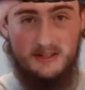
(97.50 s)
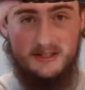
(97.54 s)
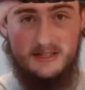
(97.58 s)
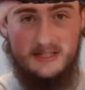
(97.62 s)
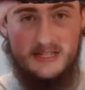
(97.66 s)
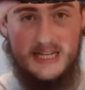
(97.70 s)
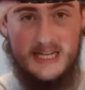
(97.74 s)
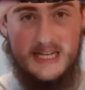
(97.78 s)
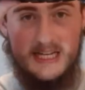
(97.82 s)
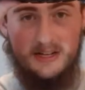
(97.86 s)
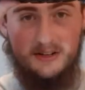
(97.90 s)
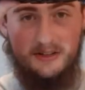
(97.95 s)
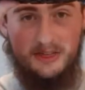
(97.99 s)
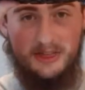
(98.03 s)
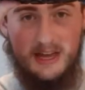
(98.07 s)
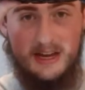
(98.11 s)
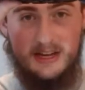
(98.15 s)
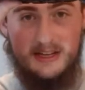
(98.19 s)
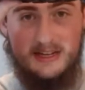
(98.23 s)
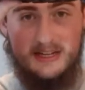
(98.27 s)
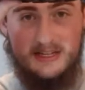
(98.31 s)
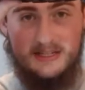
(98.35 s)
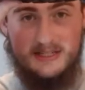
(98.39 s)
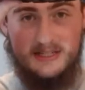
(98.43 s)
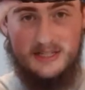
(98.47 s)
heel
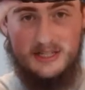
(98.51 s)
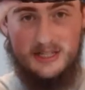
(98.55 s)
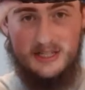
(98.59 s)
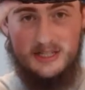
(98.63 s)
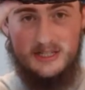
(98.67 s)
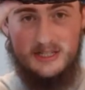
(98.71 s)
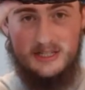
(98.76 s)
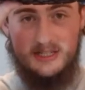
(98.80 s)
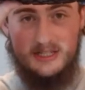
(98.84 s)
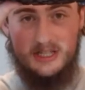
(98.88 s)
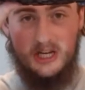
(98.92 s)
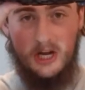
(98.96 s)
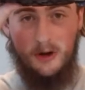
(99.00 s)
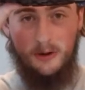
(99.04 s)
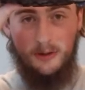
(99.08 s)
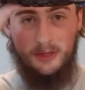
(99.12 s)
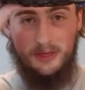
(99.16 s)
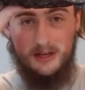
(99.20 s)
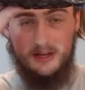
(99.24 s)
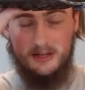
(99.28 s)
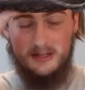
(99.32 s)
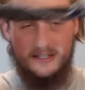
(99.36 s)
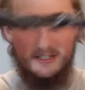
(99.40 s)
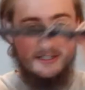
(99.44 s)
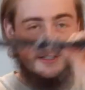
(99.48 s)
thickness to toe
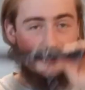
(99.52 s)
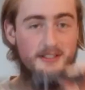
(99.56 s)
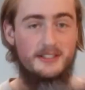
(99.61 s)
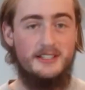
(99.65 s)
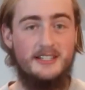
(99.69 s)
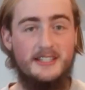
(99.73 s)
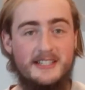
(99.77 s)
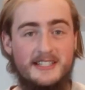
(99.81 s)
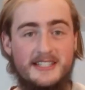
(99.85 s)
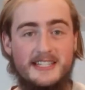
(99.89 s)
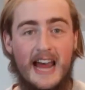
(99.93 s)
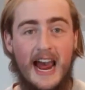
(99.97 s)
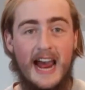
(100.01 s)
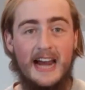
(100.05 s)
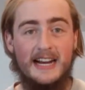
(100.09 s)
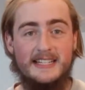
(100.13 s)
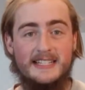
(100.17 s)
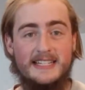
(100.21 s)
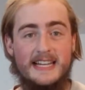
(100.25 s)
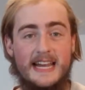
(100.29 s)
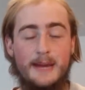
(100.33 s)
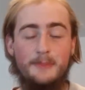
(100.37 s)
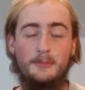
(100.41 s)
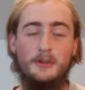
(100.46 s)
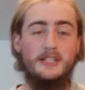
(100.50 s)
thickness is the exact
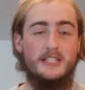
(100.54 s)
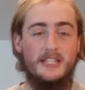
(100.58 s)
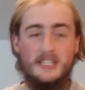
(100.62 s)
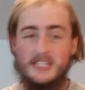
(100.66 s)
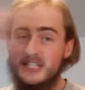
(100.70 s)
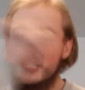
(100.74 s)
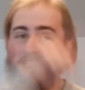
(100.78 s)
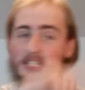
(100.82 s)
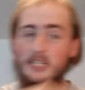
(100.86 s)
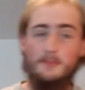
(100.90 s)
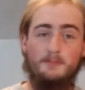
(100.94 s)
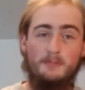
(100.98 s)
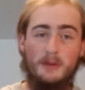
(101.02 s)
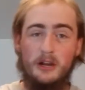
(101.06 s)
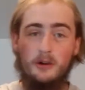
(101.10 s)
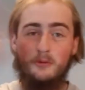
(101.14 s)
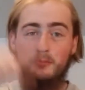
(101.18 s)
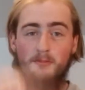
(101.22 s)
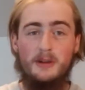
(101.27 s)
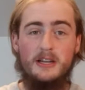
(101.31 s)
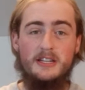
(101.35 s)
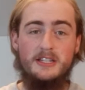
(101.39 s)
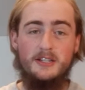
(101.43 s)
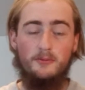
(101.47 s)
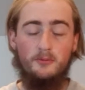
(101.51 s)
same because it's just a
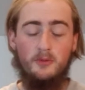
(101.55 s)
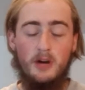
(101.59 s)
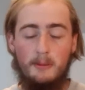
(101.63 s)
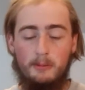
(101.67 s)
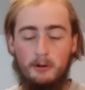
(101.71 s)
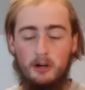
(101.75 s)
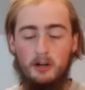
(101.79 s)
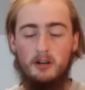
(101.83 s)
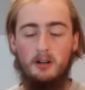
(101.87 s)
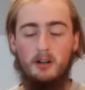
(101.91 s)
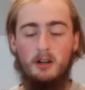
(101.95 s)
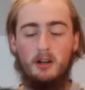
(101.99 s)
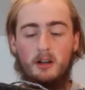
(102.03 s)
big piece of rubber.